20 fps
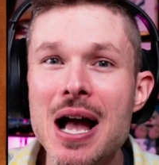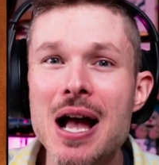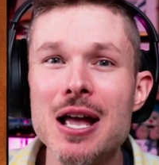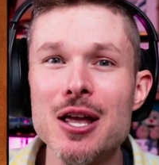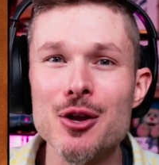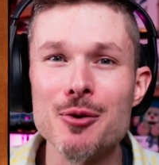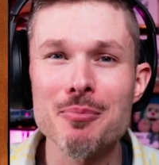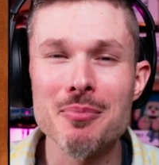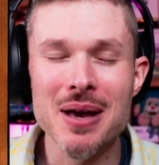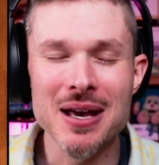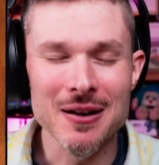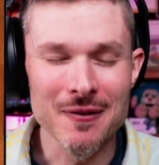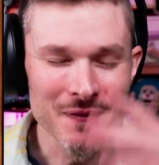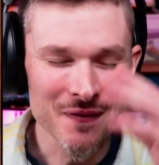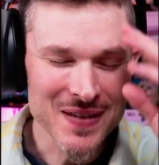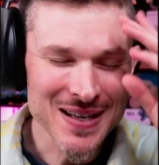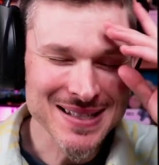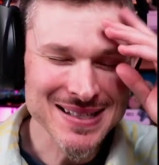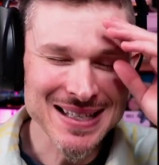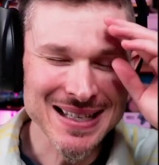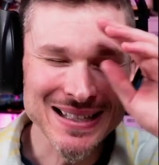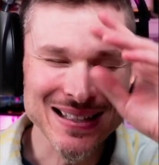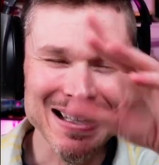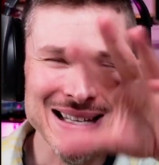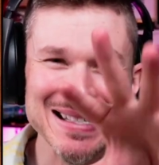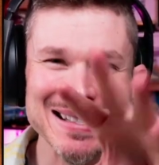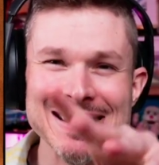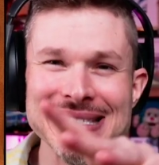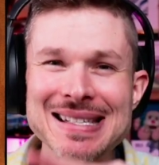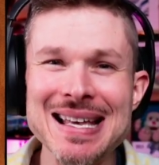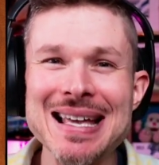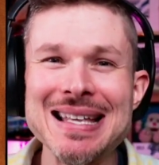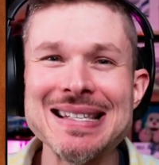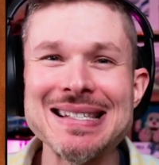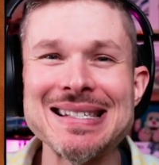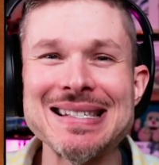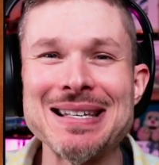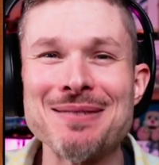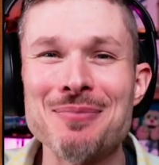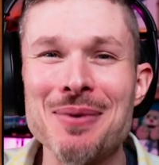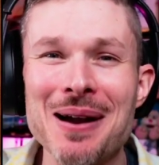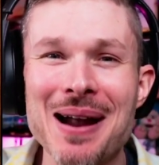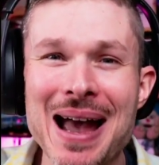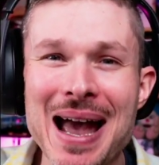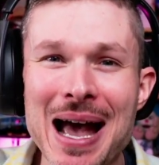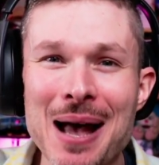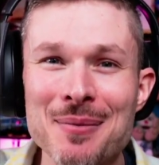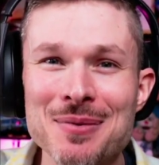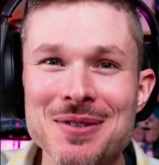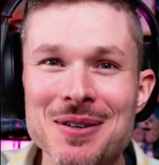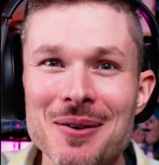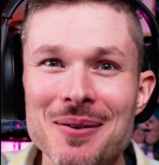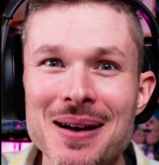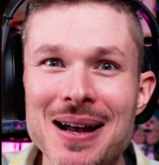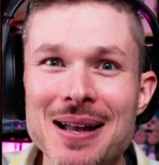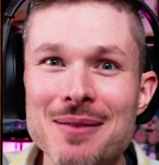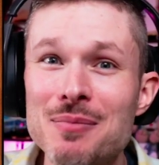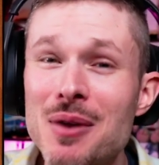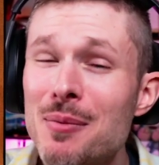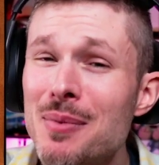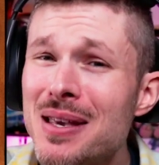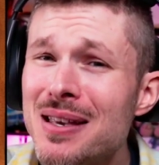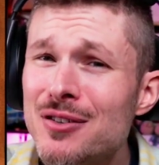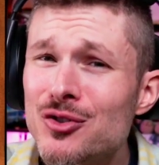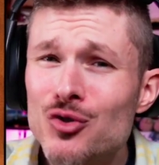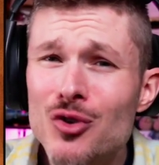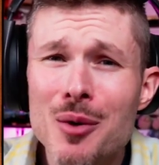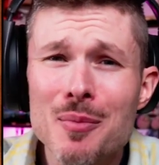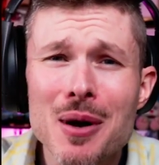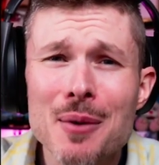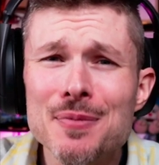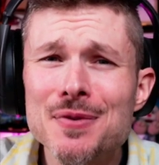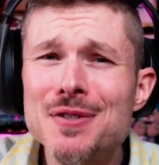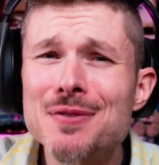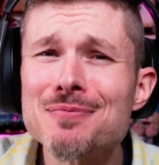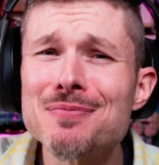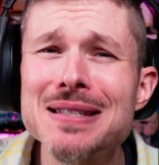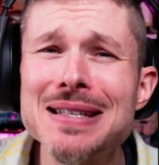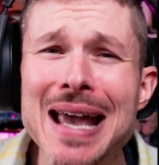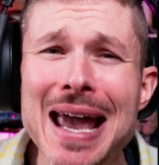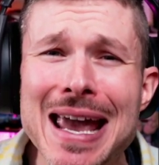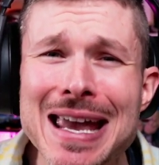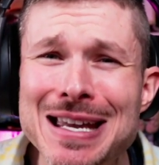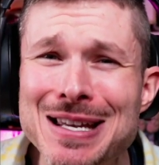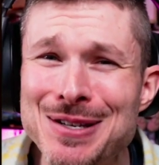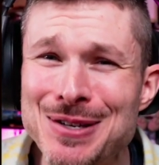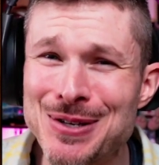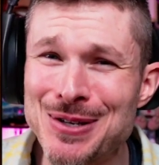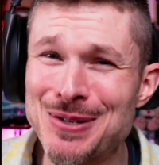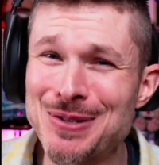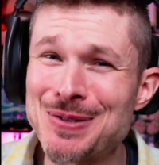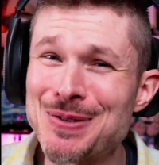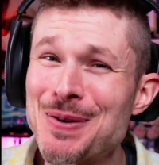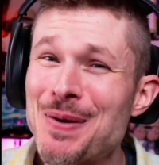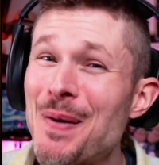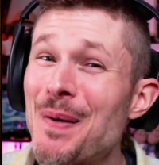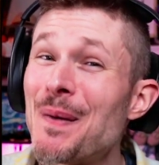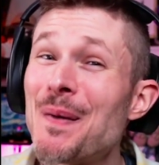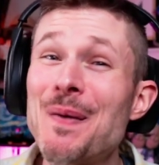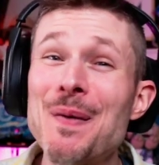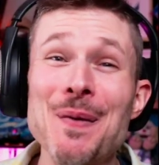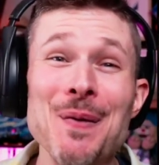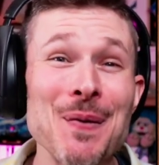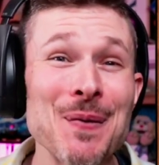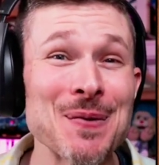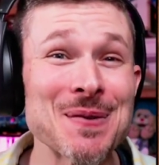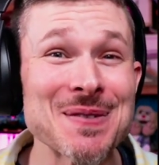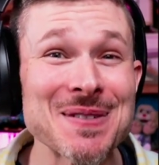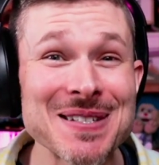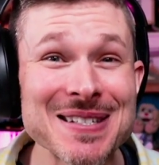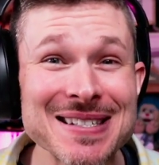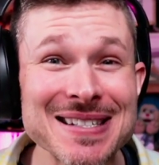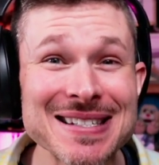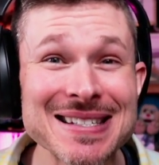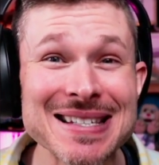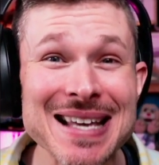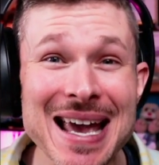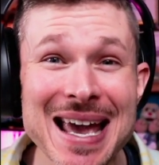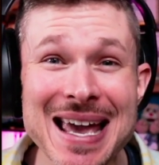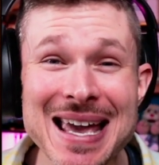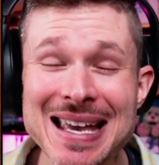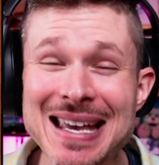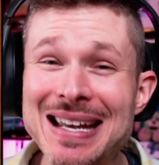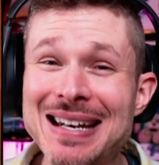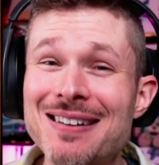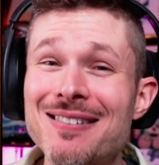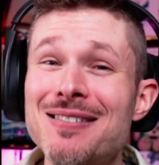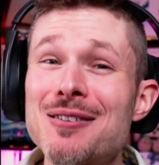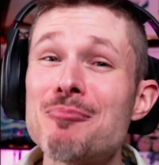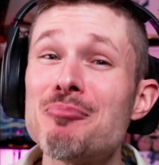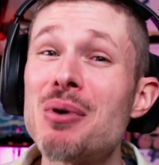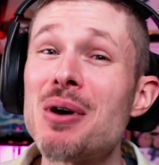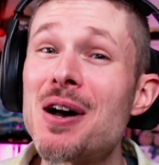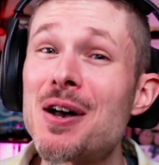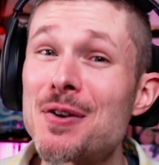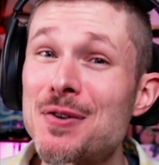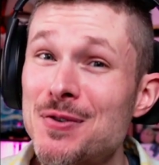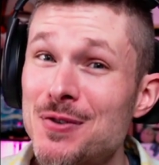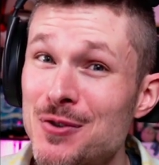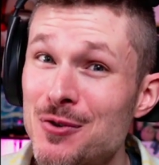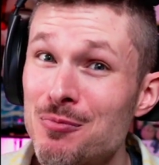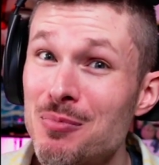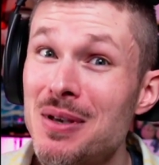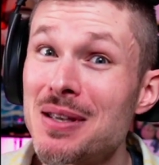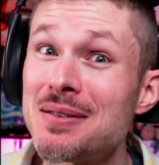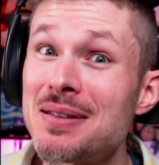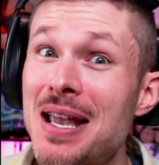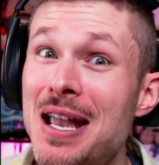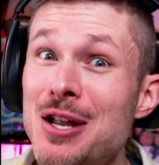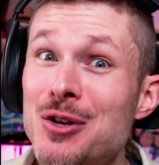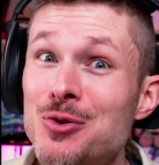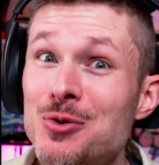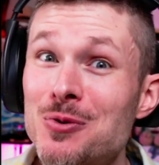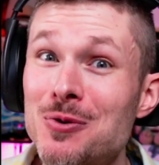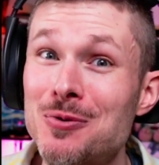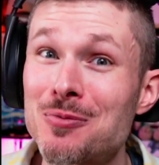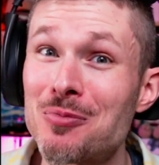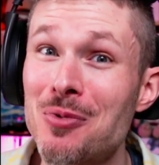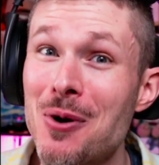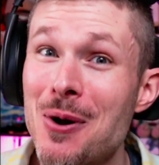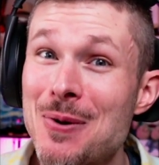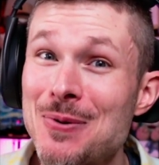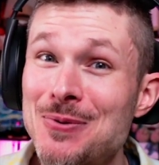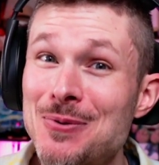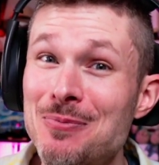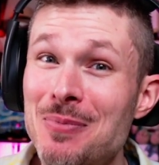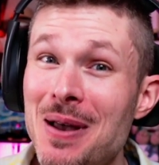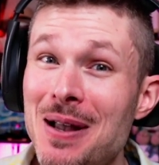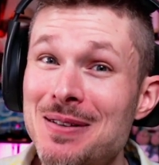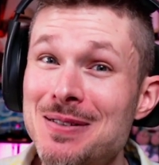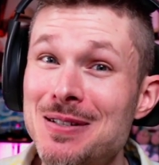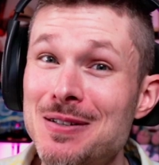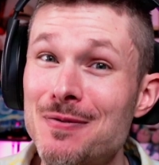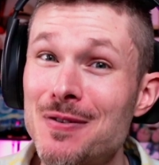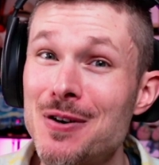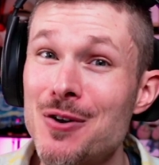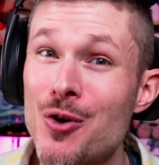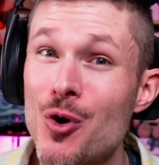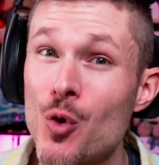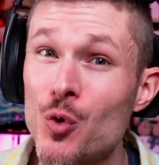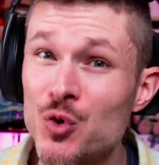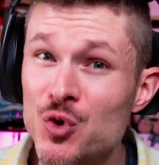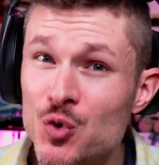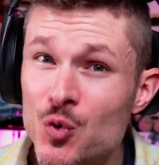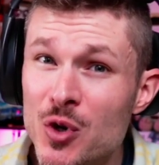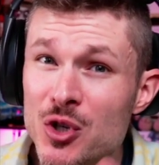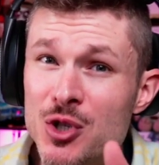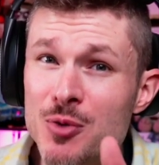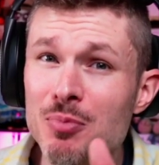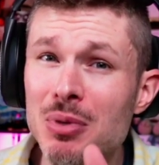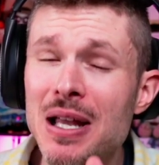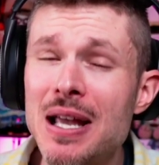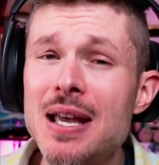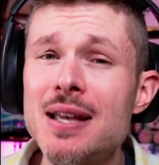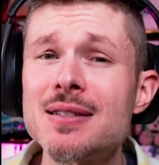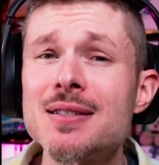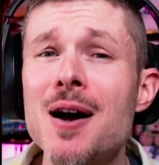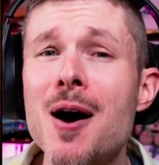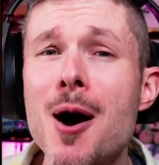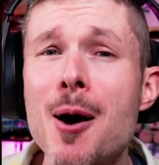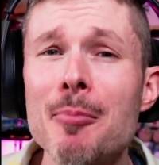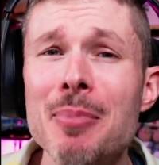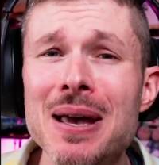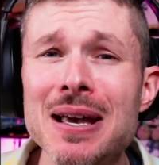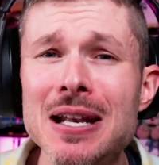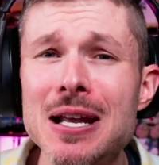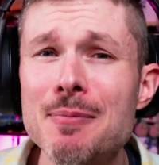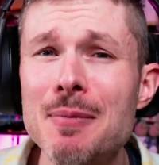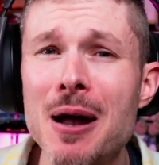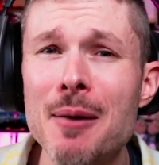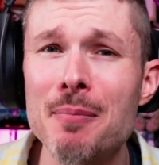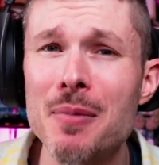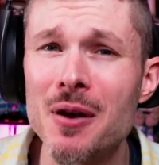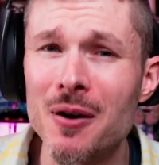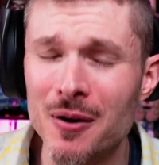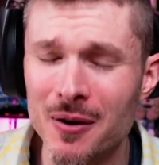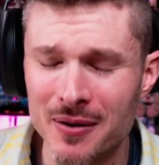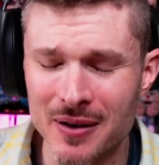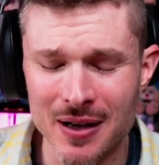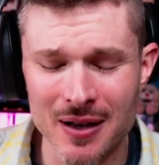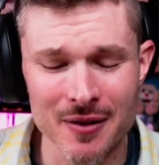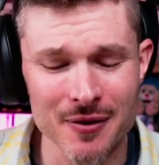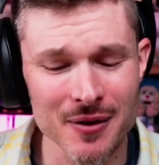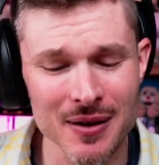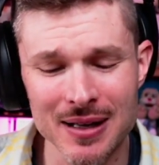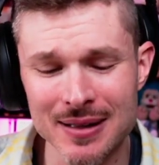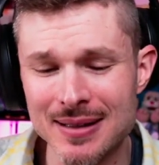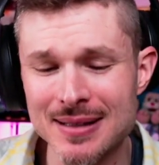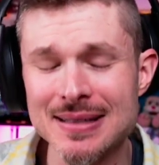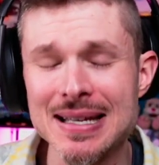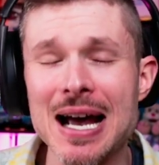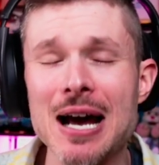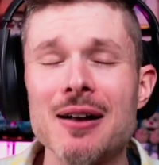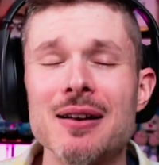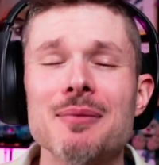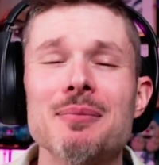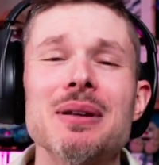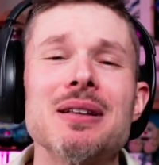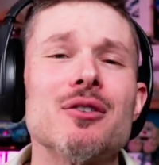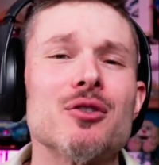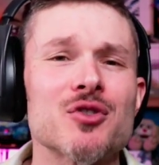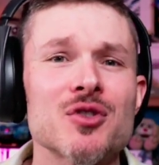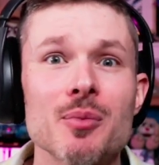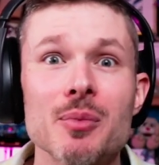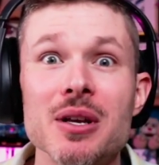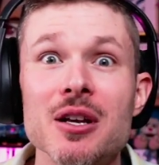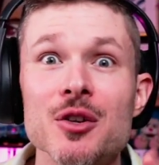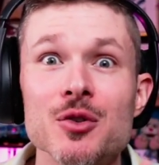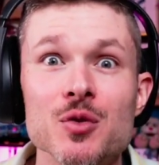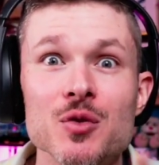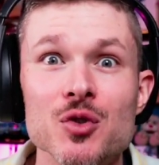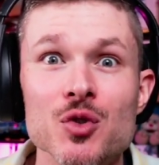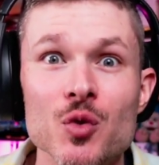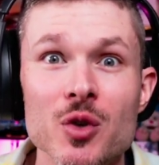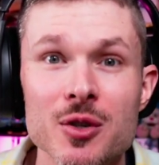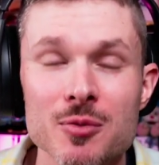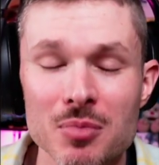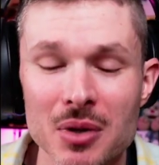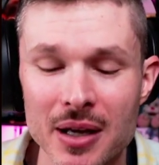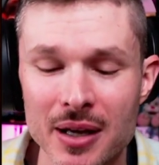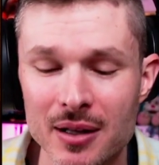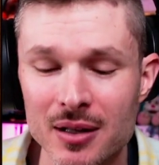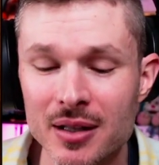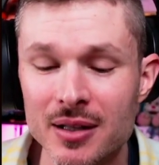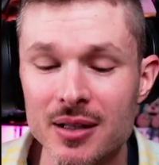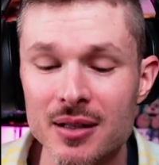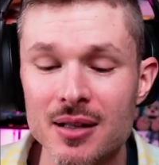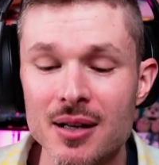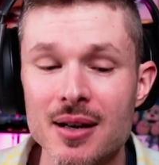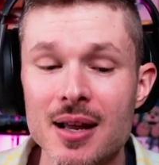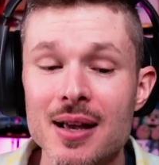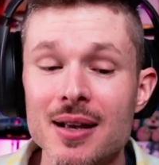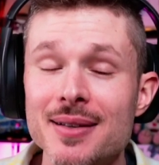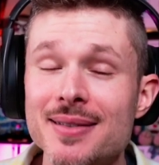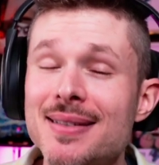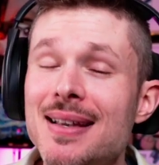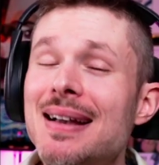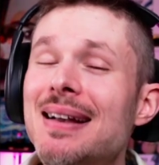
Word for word: You metaphysically sense it, perhaps, all right? Maybe you drum up some danger, too. Who's to say? Getting on a bus could be a dangerous prospect. You never know. Switchblade Tom Petty might be on now, I doubt it, but, you know, somebody else with a switchblade cleaning their nails.